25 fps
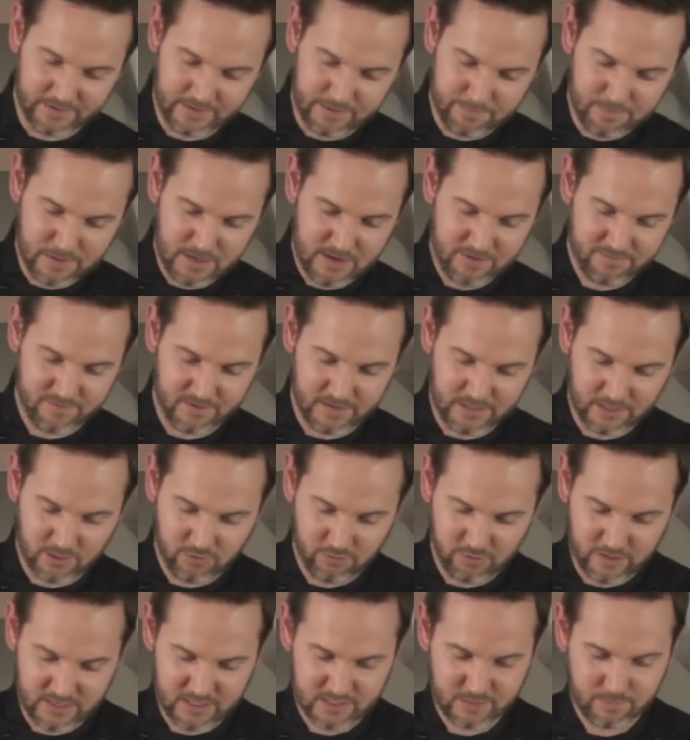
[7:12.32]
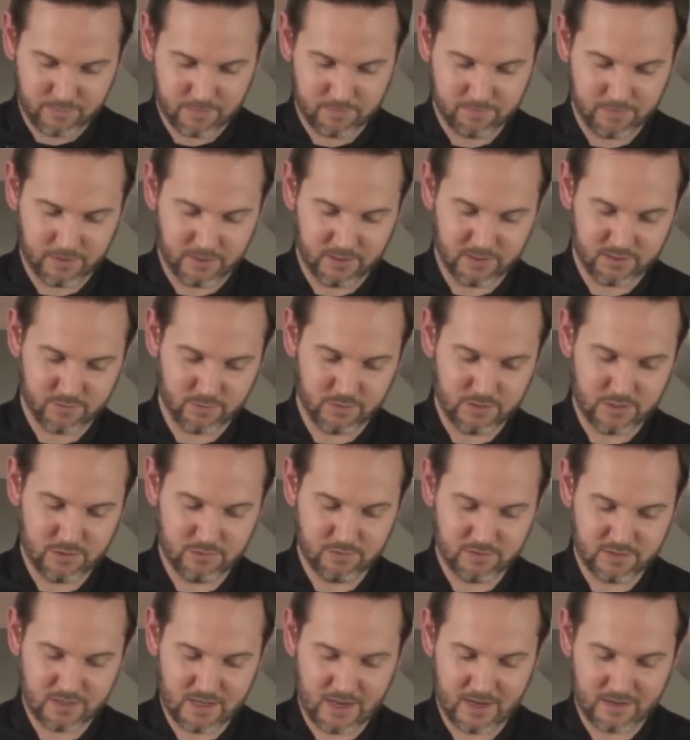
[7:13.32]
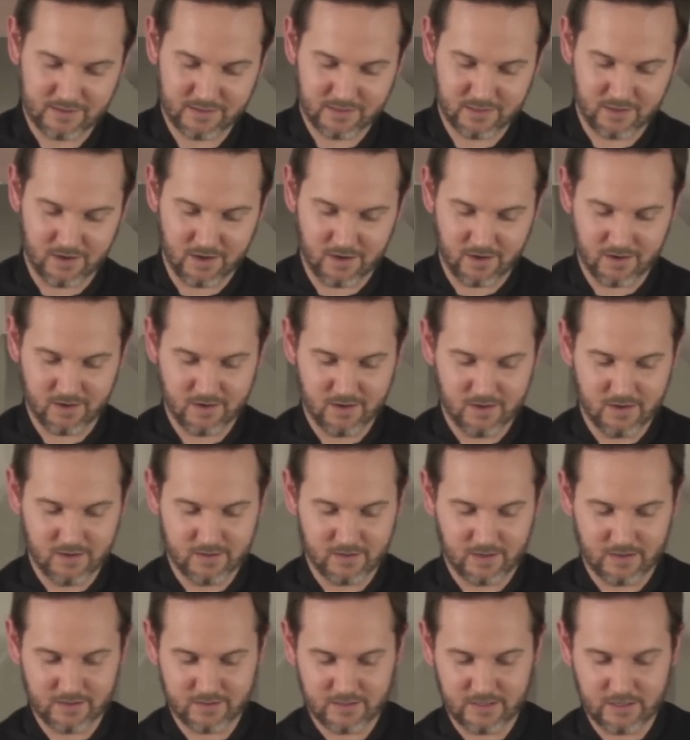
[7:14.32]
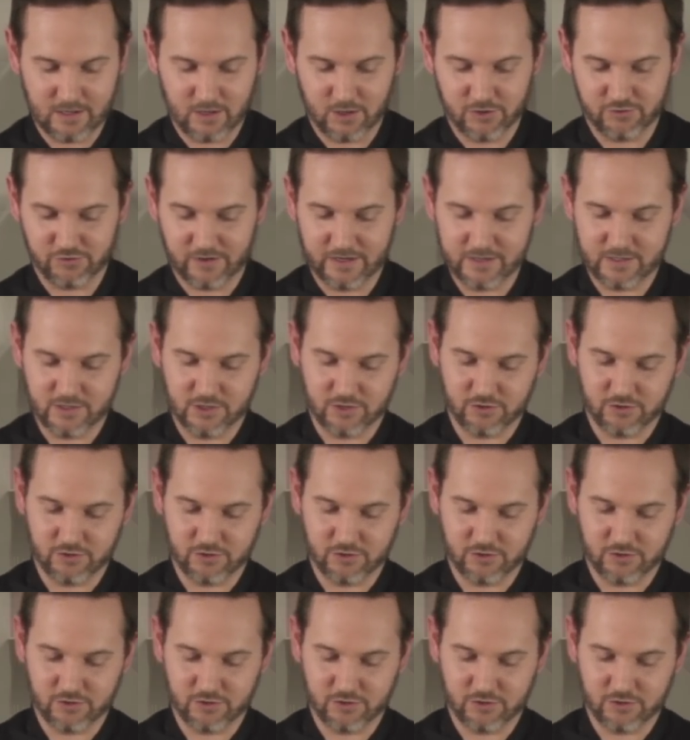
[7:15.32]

They're perfectly crisp because we use that dehydrated